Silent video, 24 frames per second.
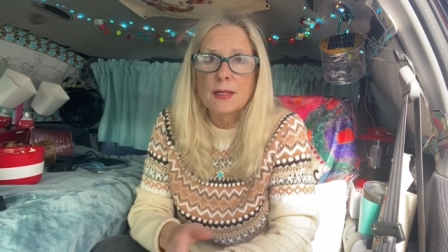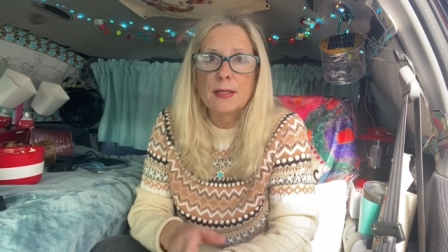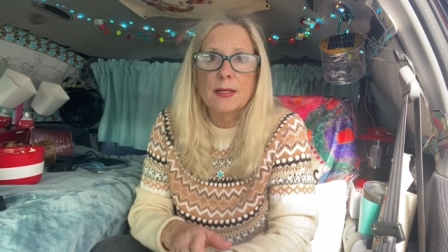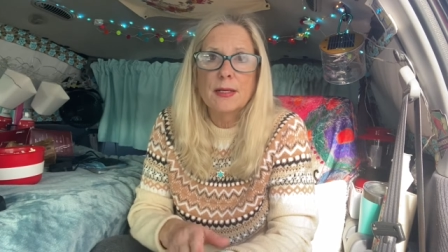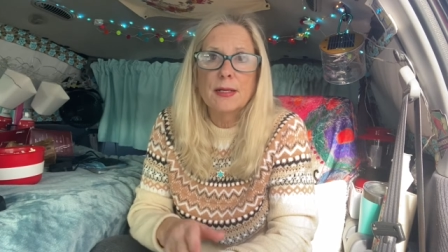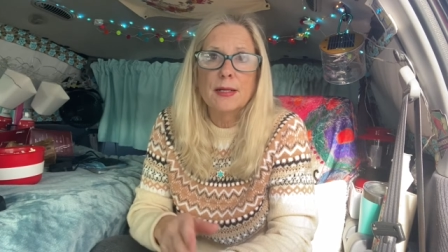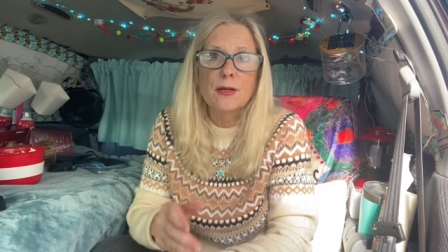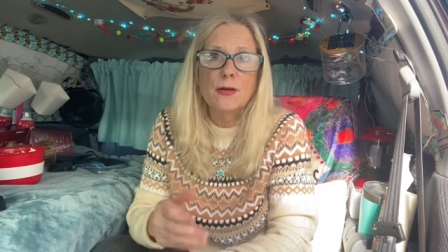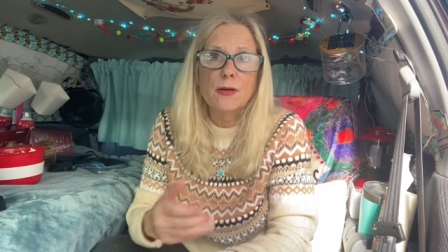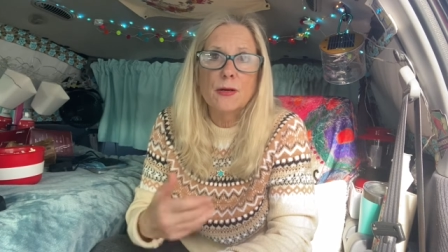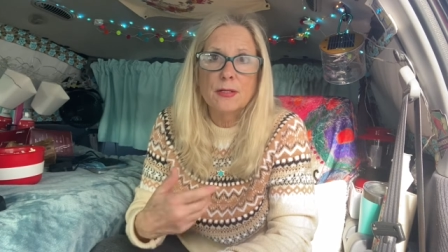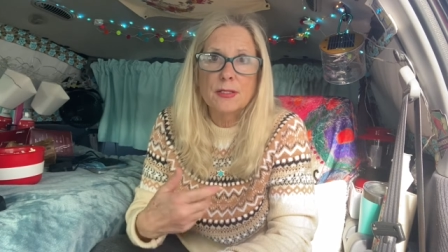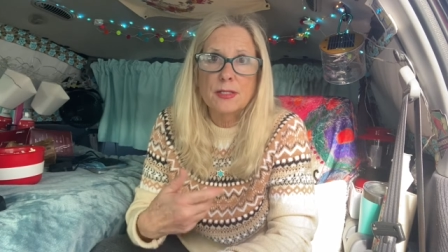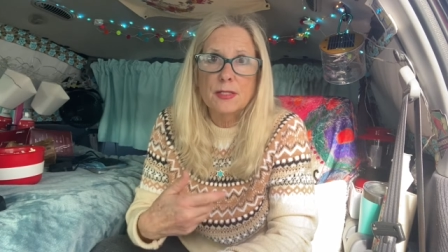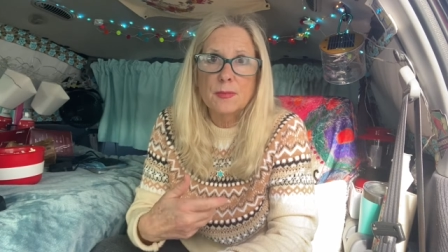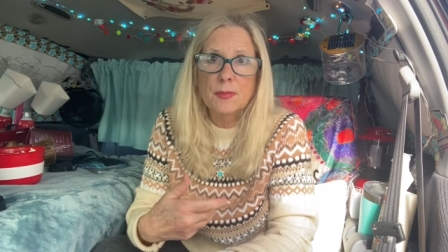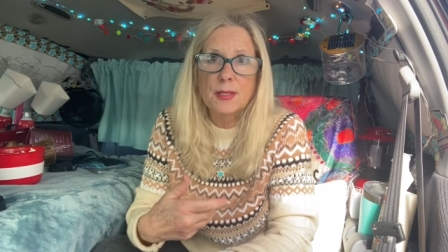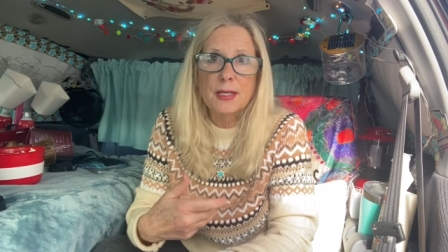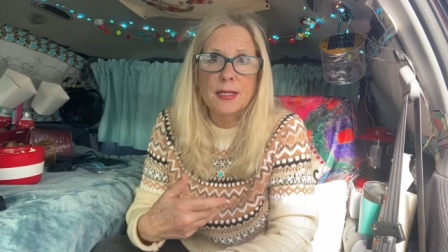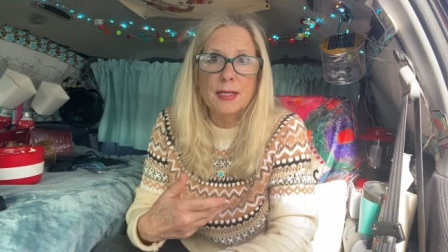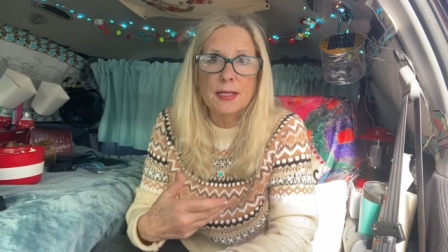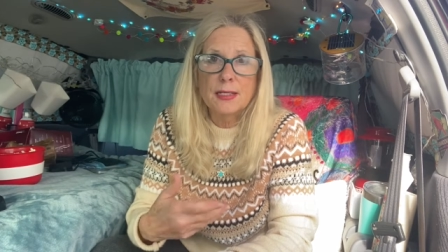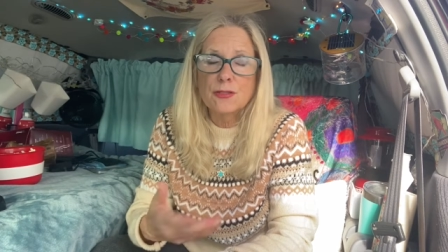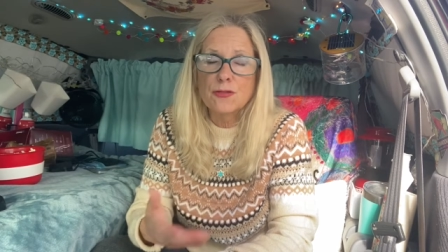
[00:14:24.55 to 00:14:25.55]
It costs me
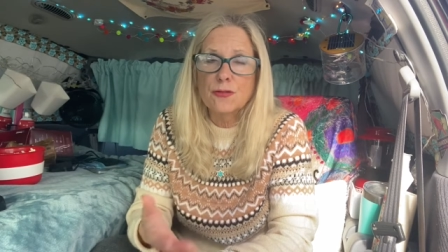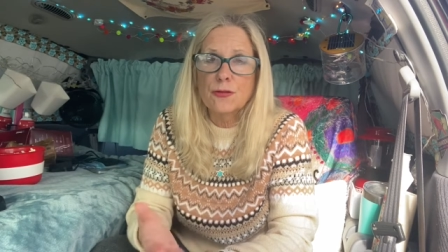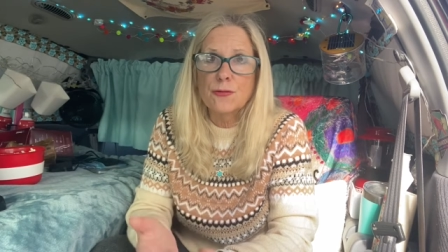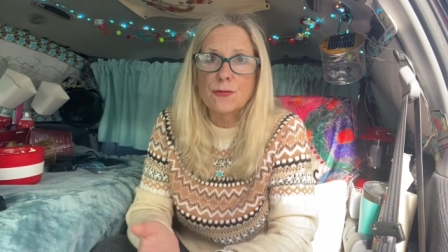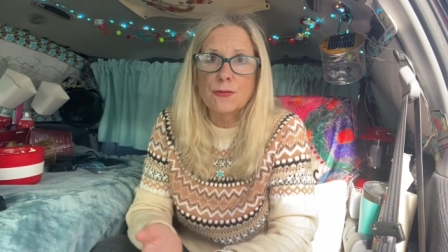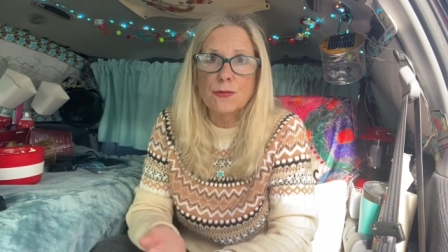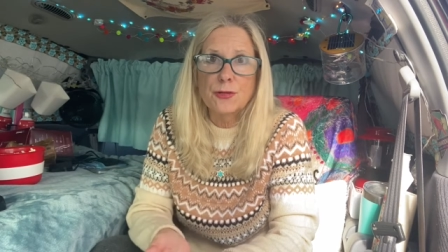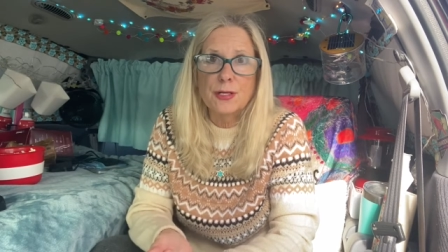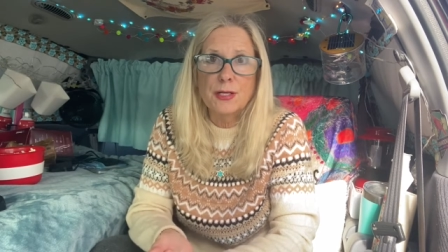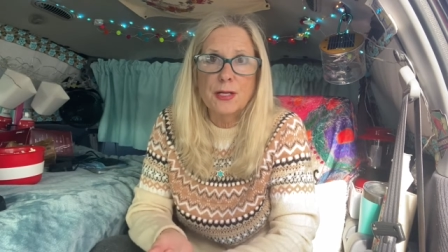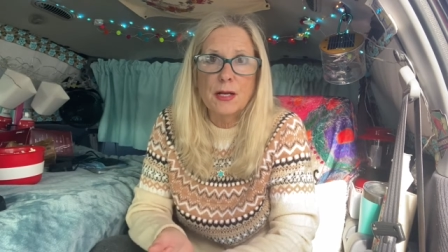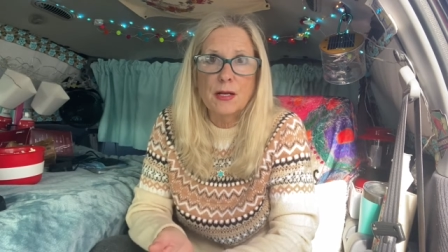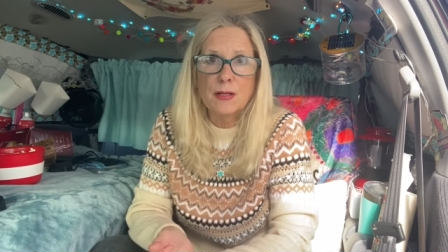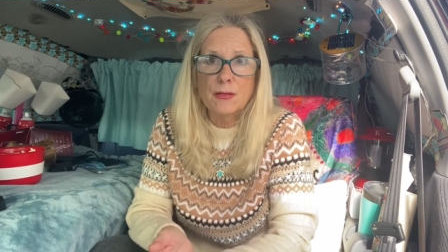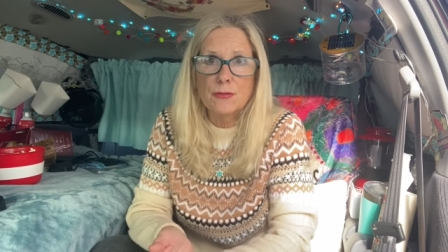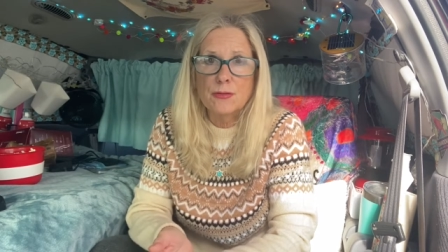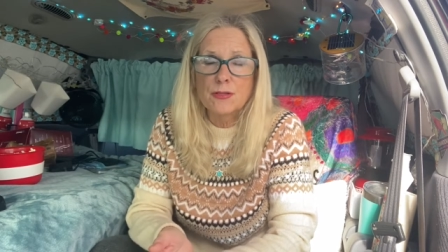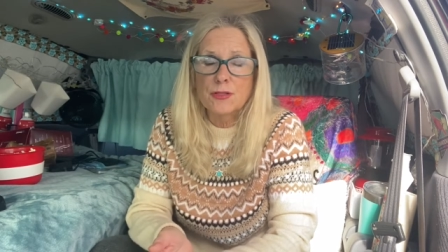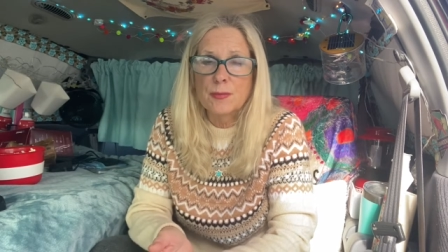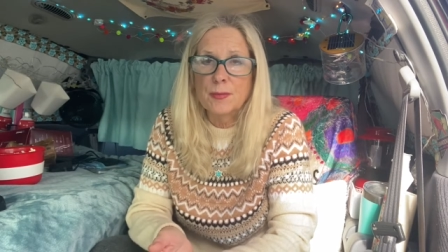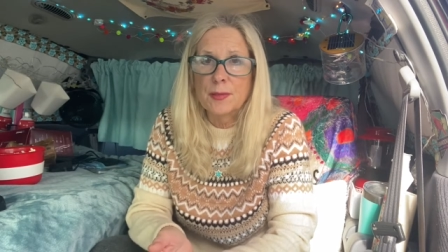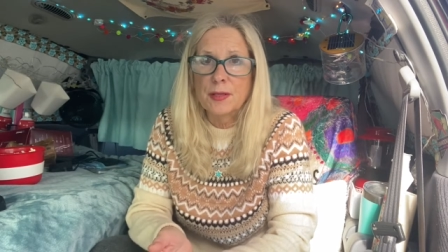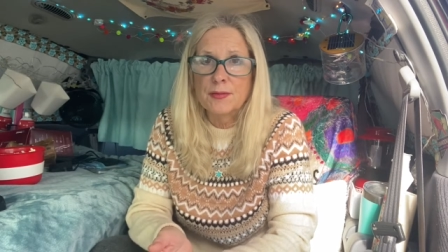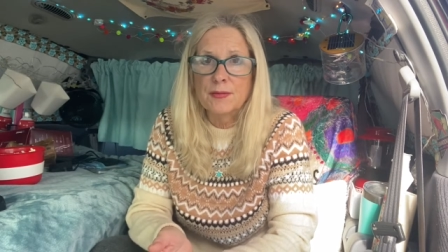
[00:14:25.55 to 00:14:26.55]
an extra $30
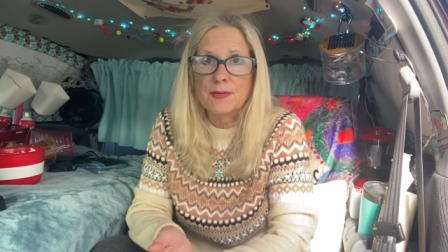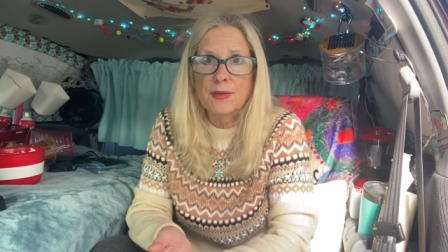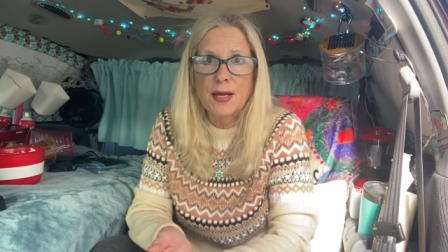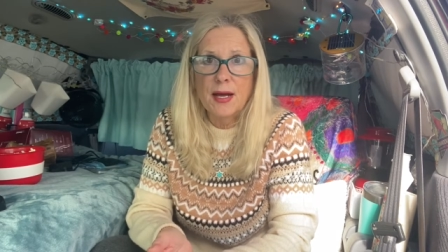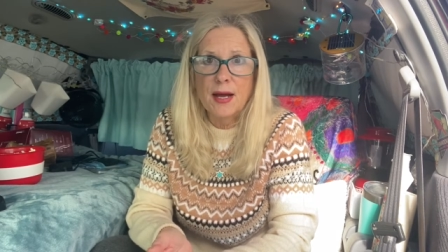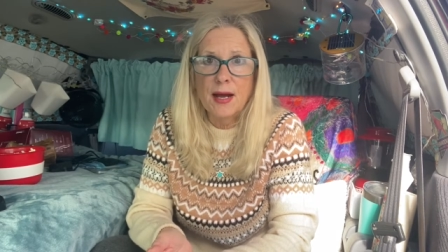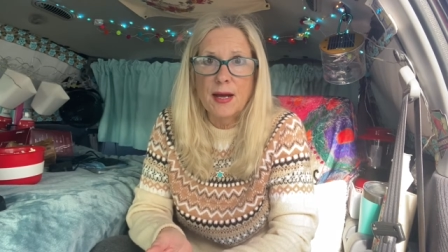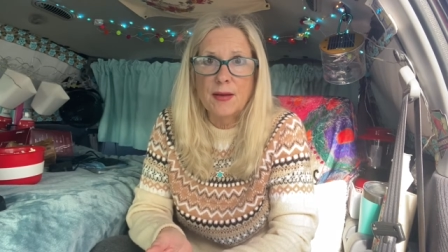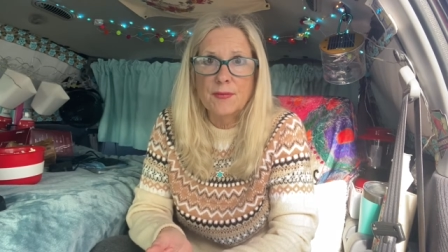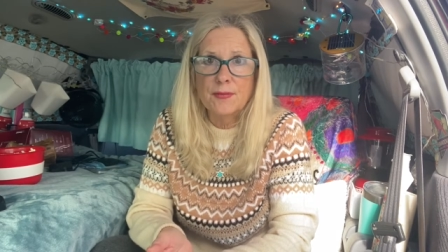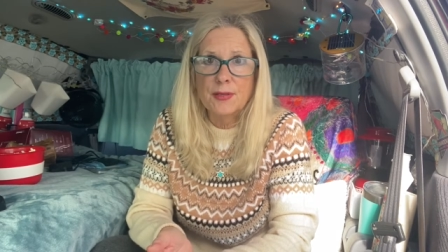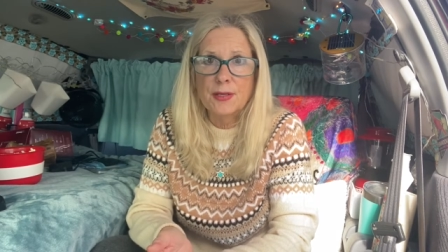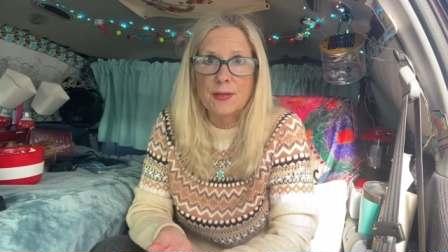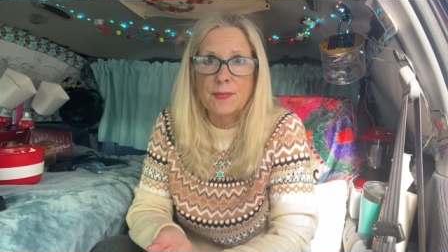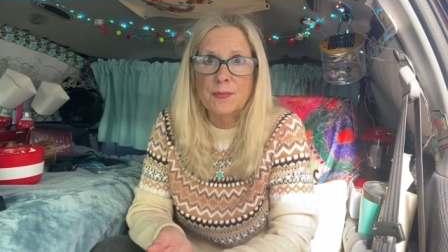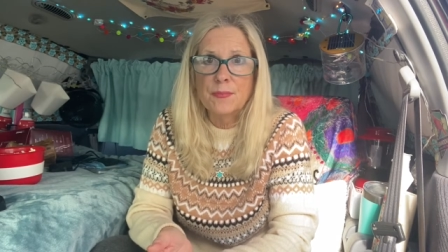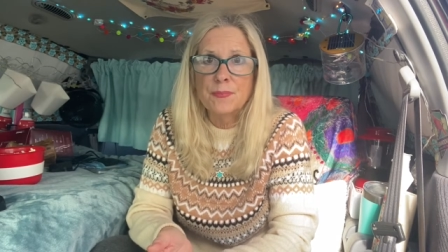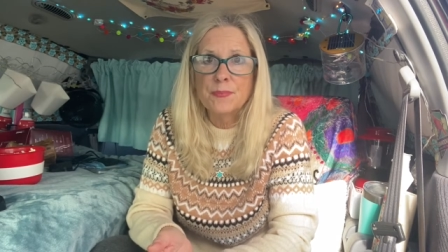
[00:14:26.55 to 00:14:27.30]
a month to have it.